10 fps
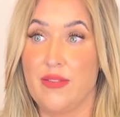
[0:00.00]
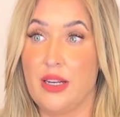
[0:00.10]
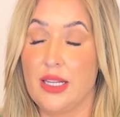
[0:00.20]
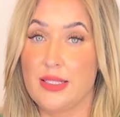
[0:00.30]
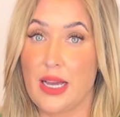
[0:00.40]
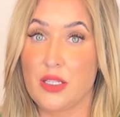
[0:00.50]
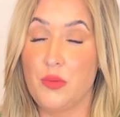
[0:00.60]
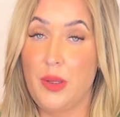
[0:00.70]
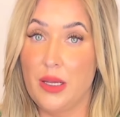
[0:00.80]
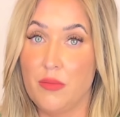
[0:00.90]
an exact
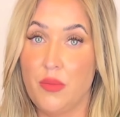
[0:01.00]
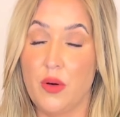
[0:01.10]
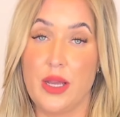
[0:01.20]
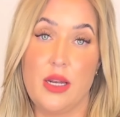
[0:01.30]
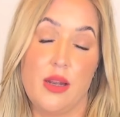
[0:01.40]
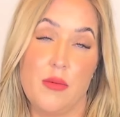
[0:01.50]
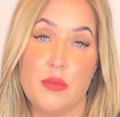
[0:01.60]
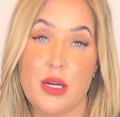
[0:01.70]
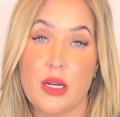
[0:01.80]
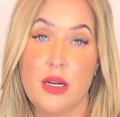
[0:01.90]
pinpoint
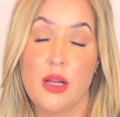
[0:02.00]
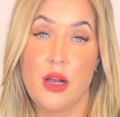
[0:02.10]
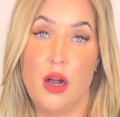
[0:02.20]
number